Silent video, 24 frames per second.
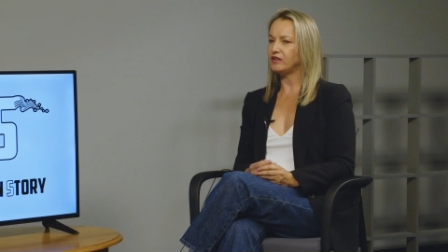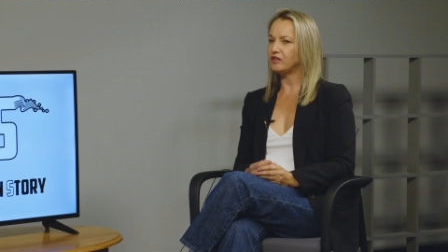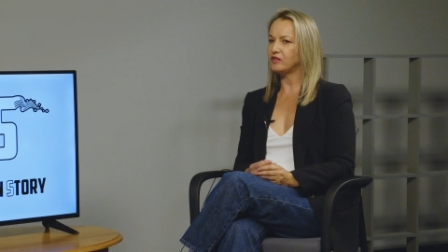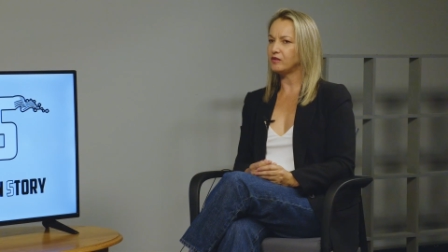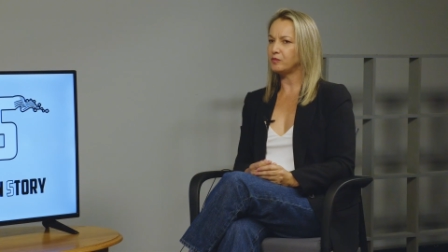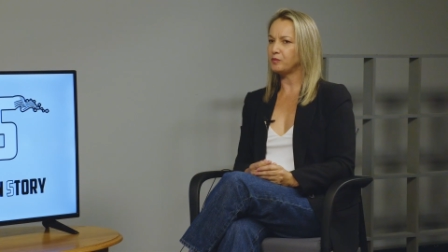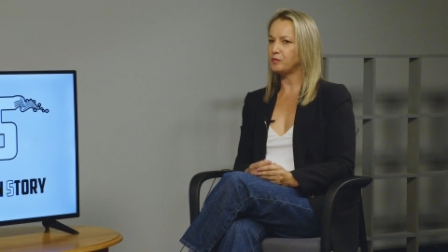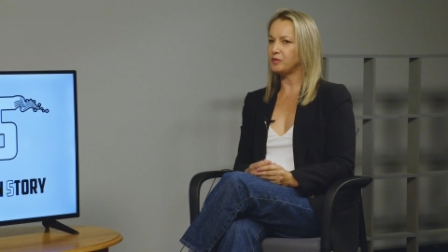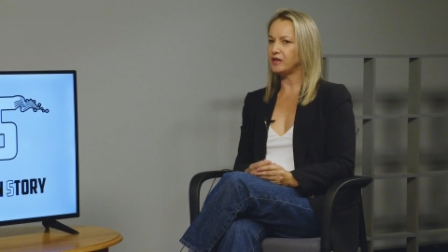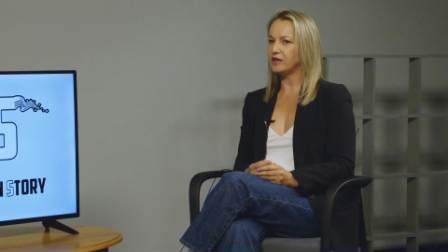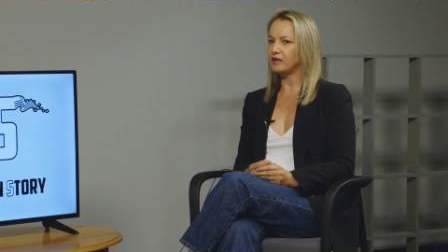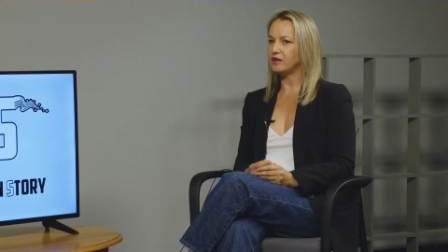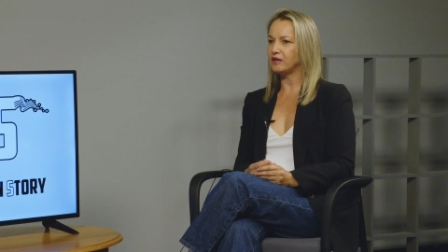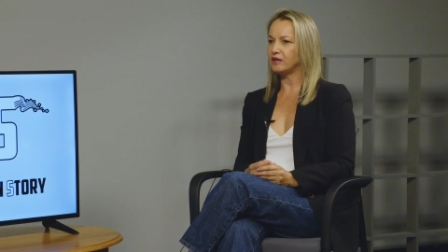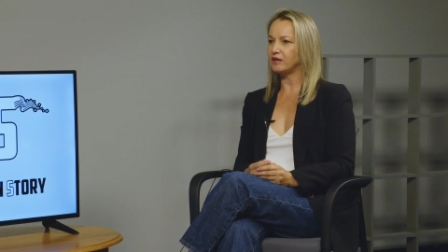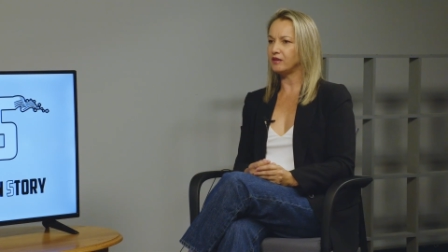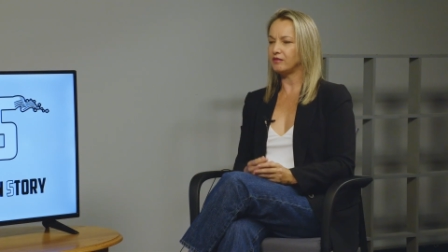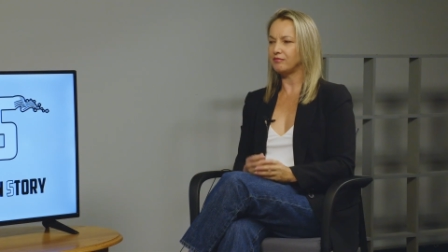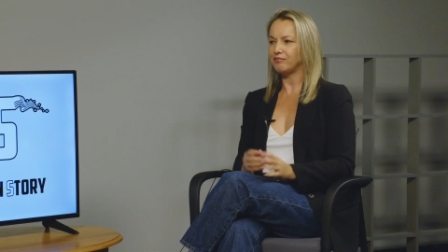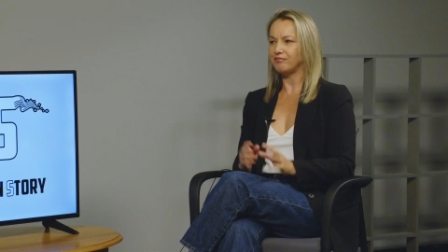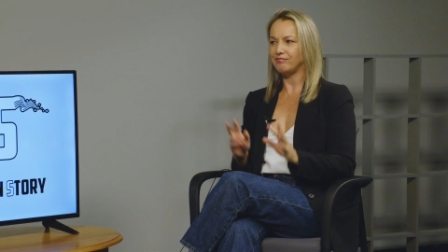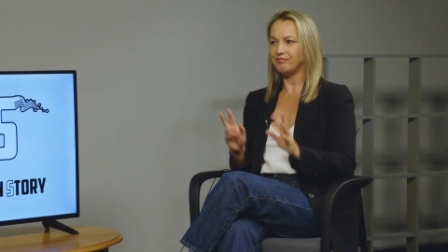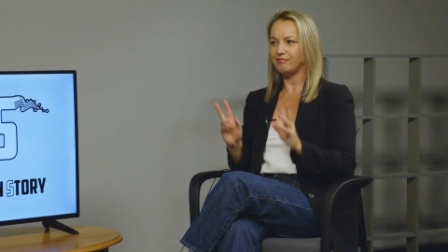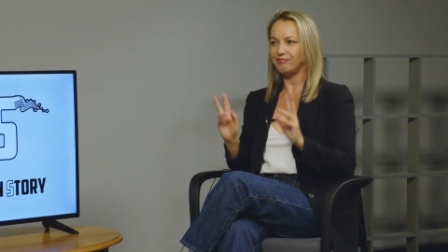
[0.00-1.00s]
speak
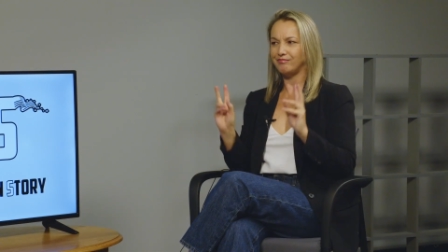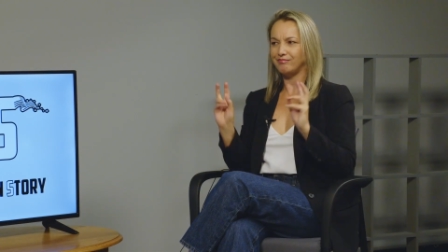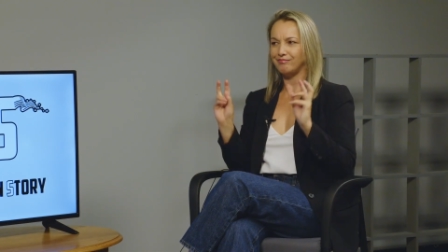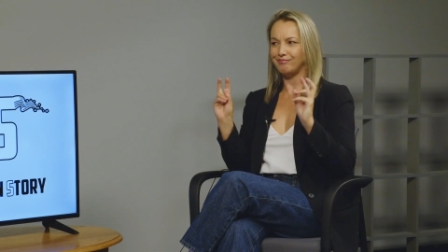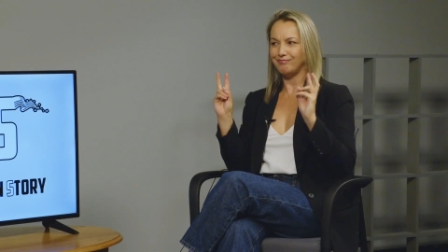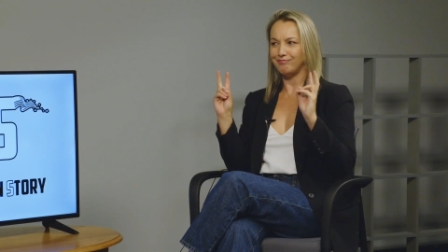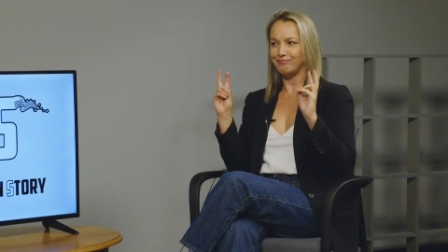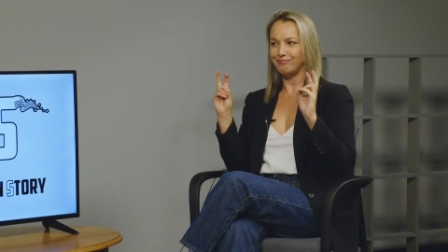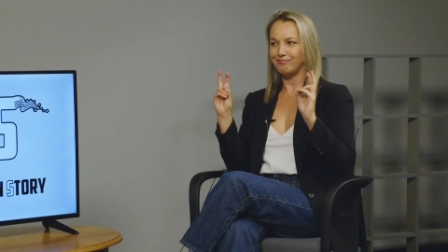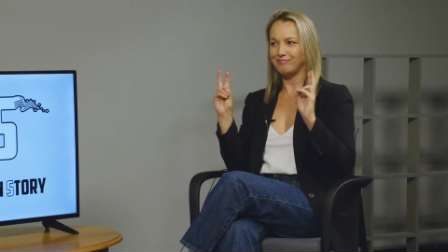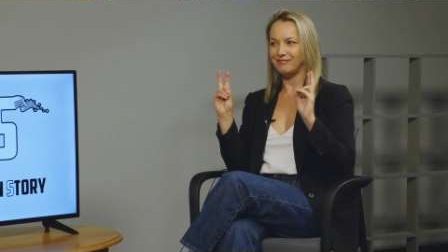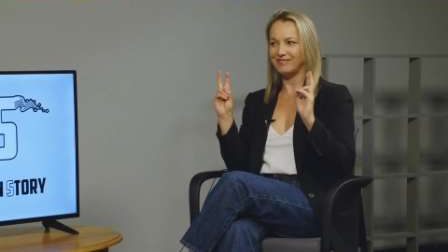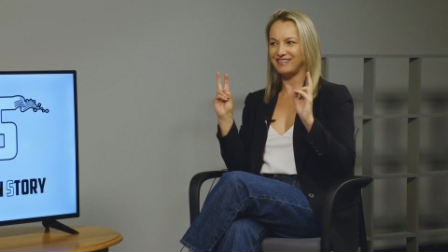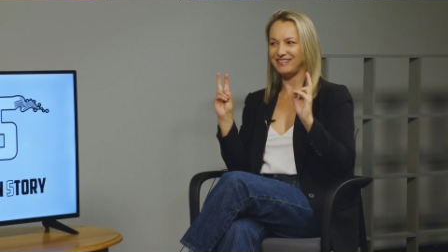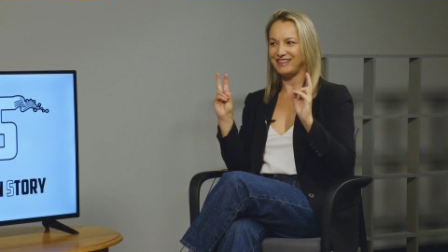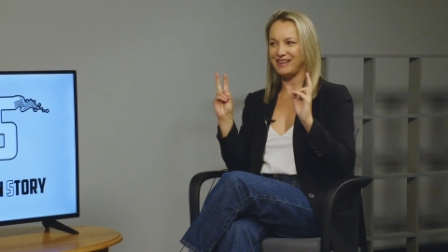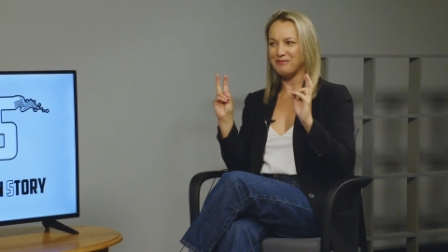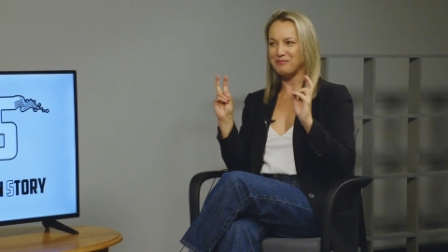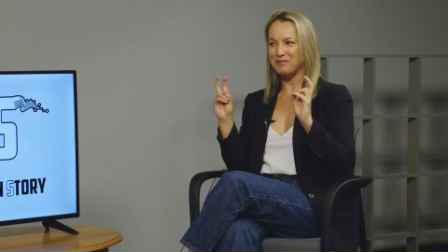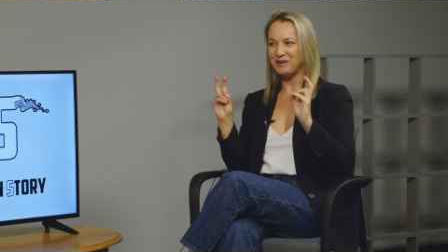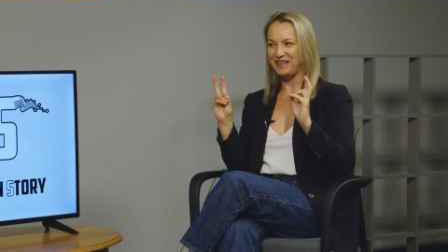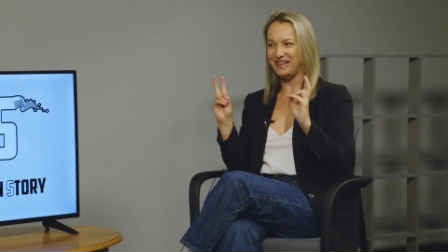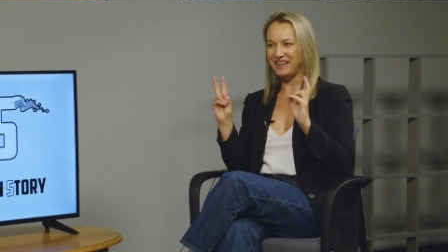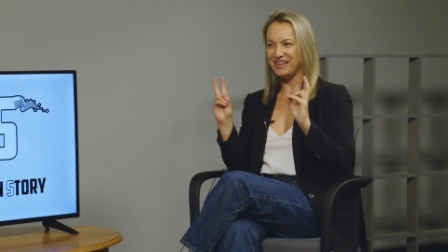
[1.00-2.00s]

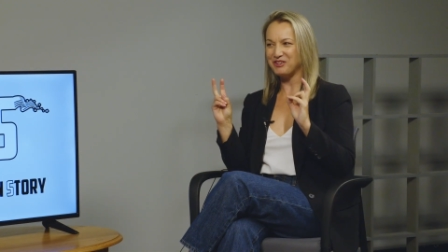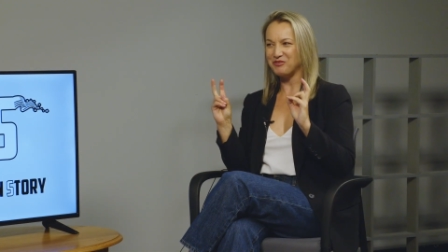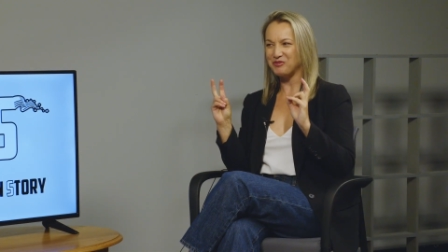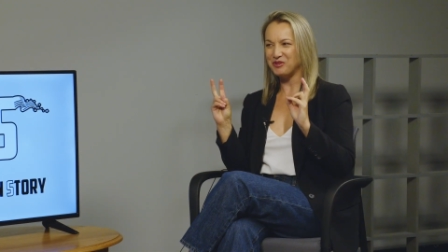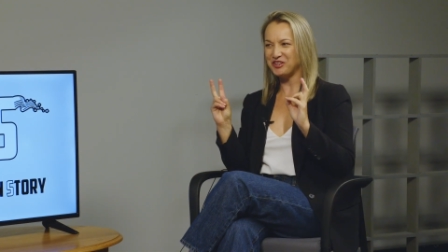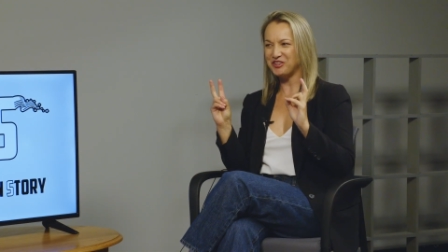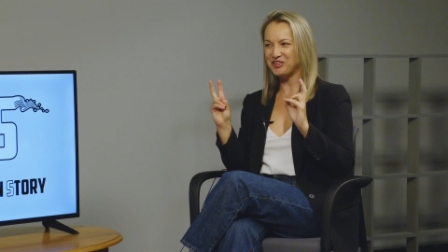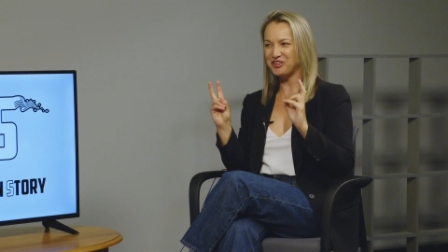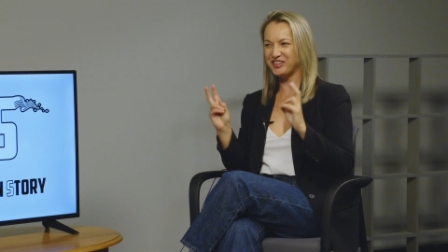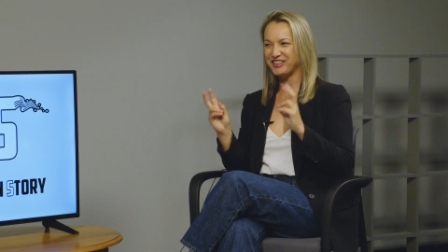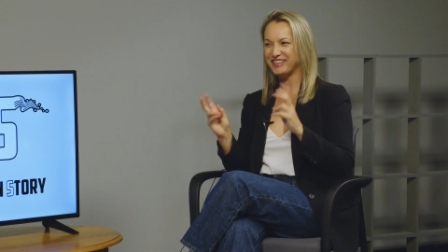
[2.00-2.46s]
same language,